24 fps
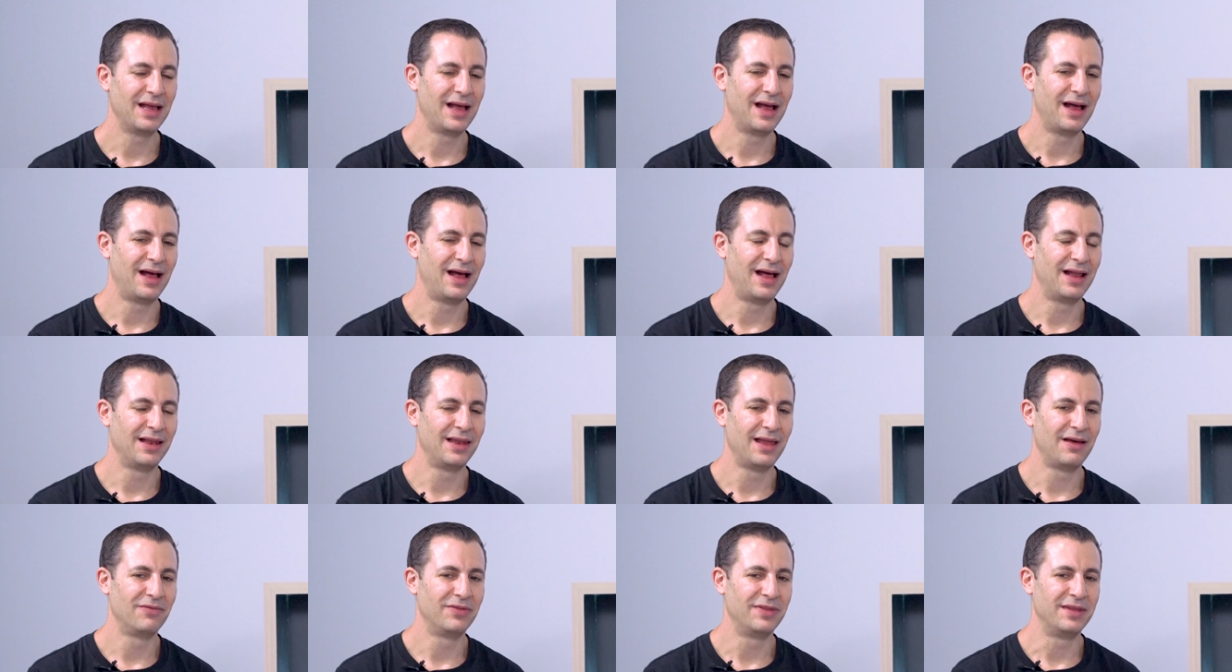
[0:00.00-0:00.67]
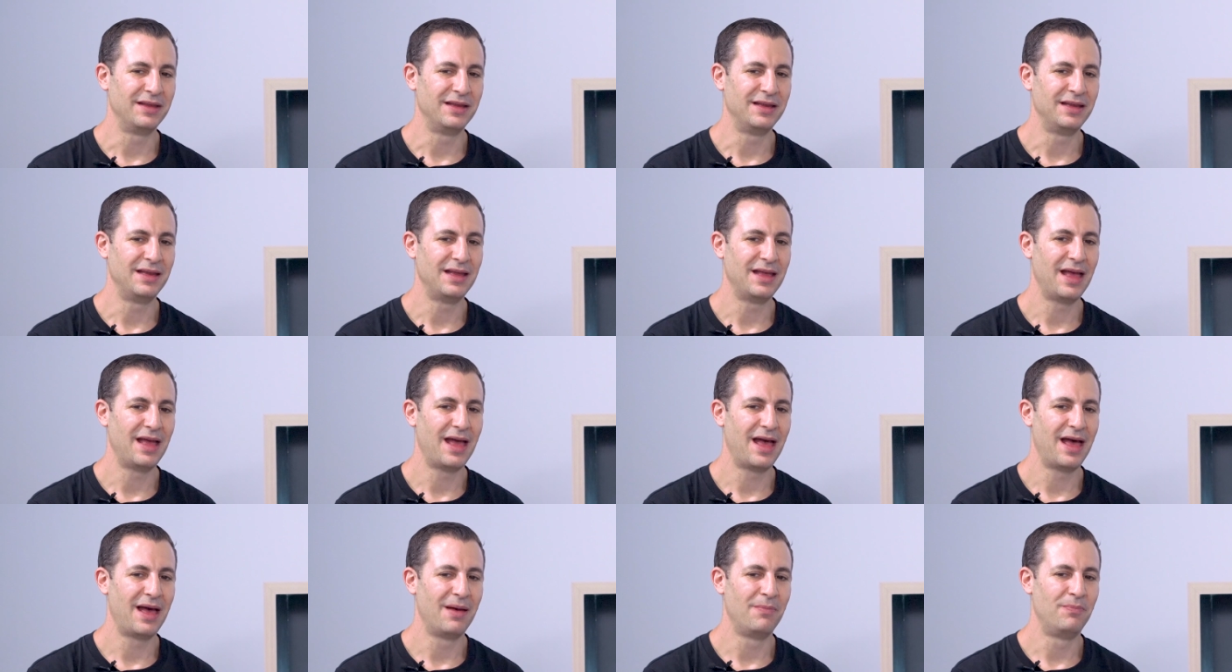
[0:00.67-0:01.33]
I love the
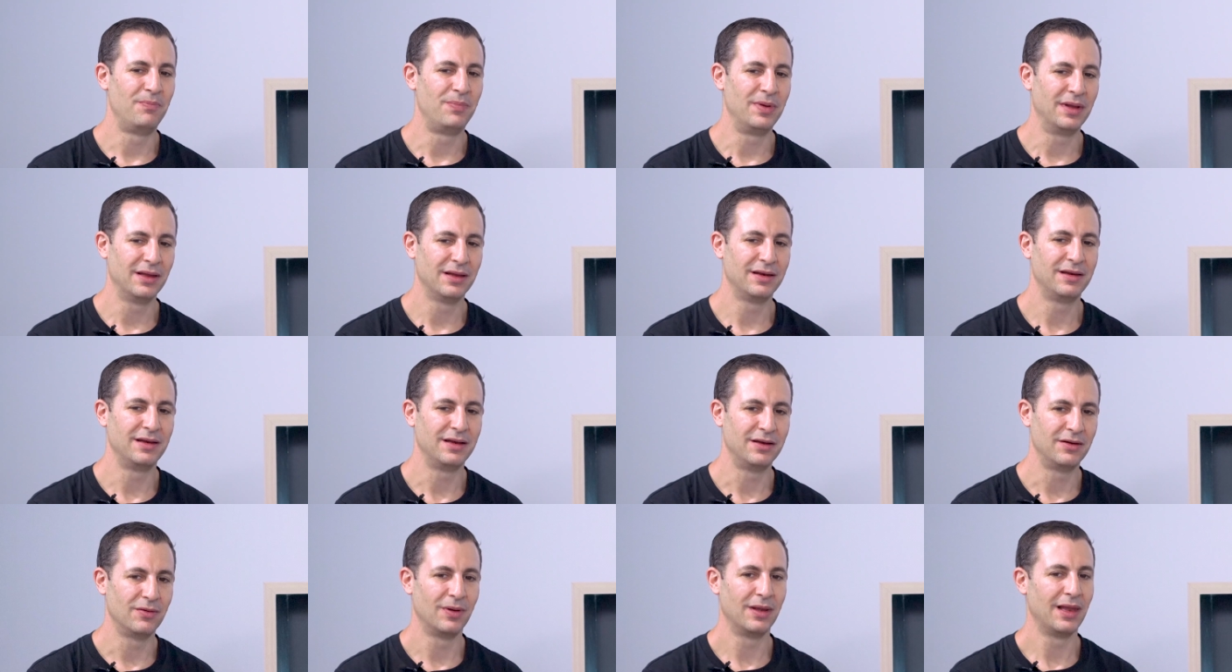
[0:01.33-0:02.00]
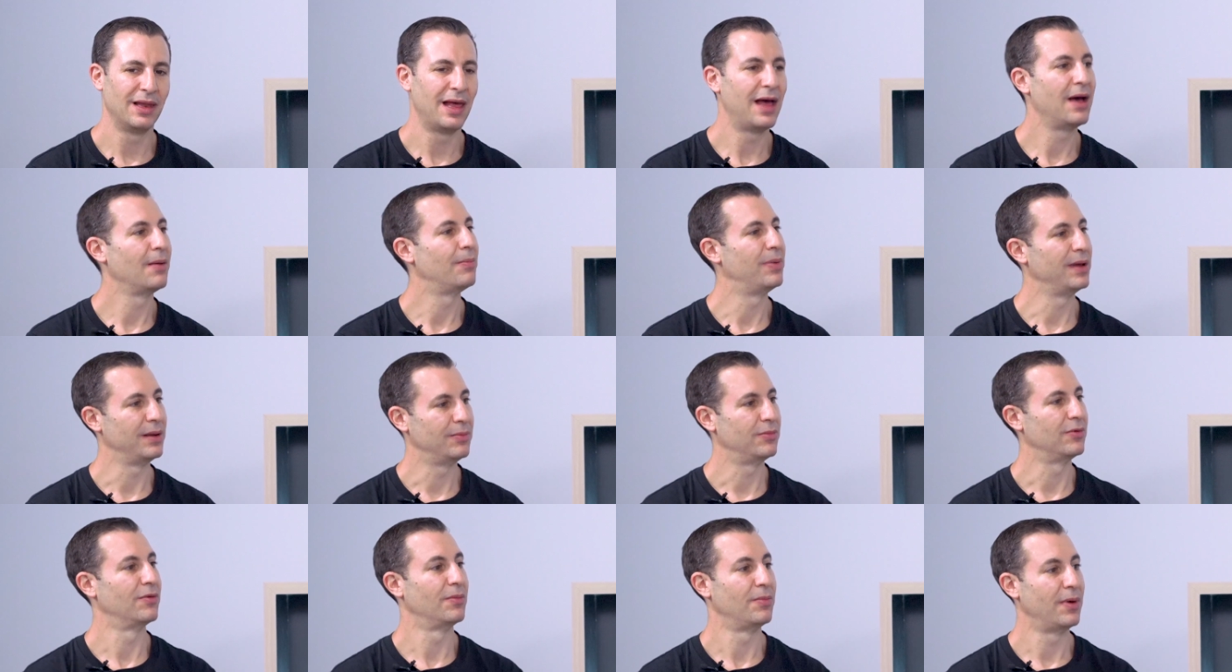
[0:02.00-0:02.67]
ability to allow
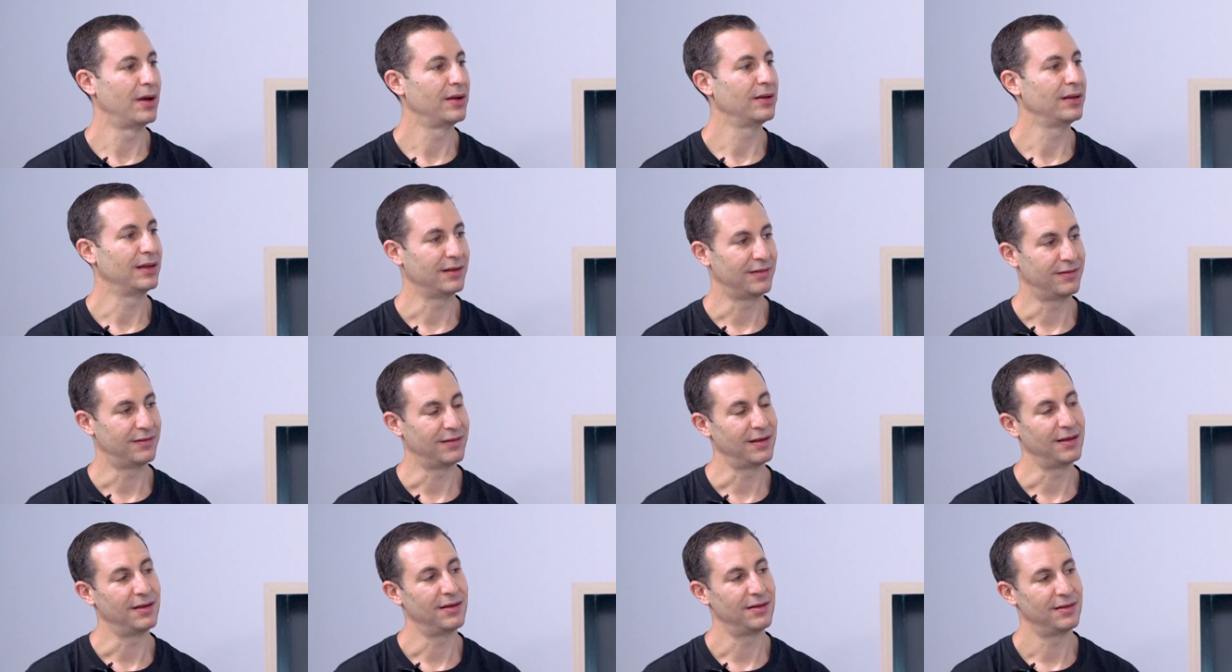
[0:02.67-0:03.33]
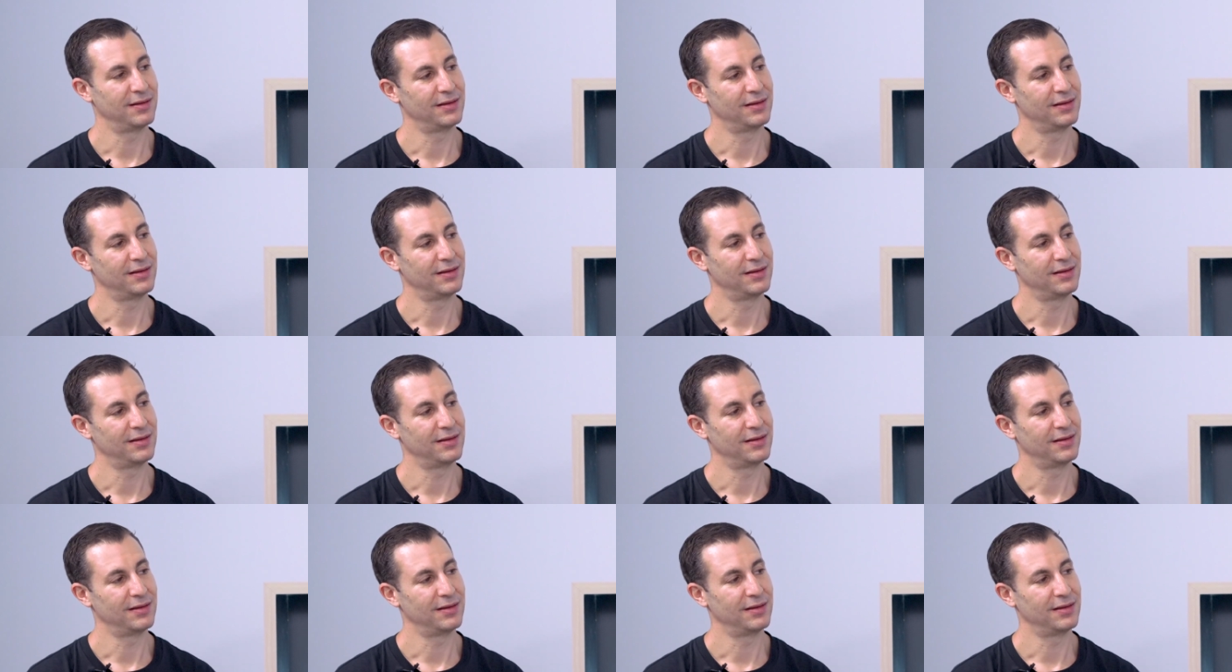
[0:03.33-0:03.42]
people remotely to